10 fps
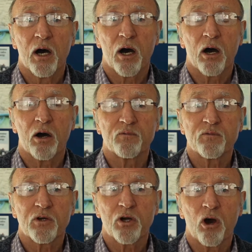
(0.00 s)
of
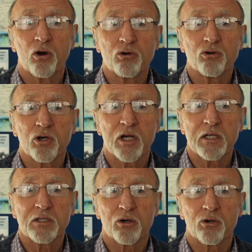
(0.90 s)

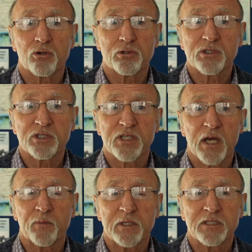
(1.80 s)
concrete or
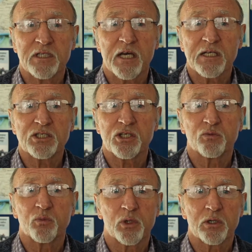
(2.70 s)

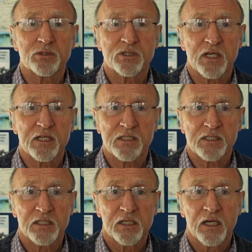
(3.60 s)
cementation process,
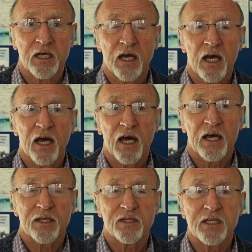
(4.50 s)

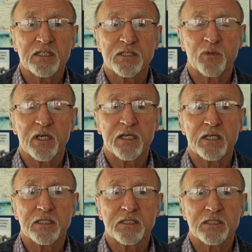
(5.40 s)
and this
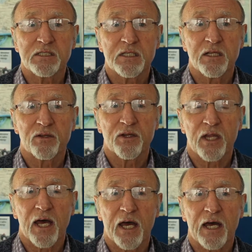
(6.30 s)
means
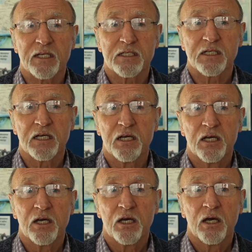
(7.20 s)
that
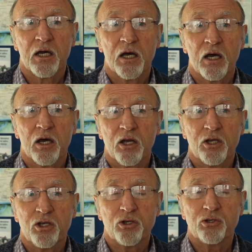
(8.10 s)

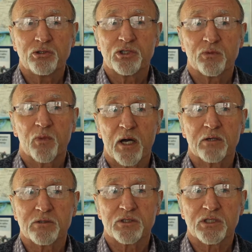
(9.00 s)
huge
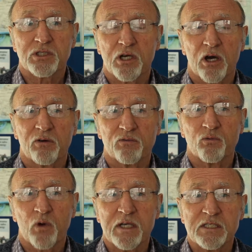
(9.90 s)
amounts of
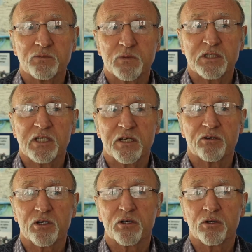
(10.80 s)
waste
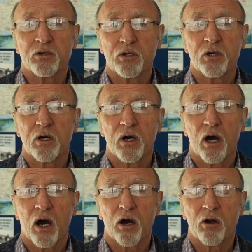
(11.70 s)
material
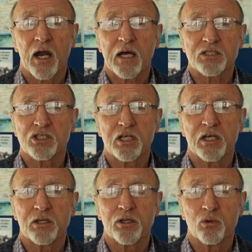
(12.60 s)
are
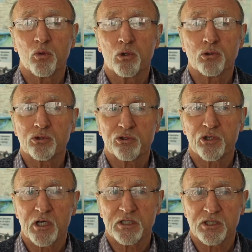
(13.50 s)
actually in the wall
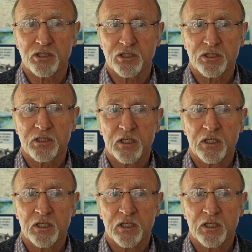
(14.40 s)
structures.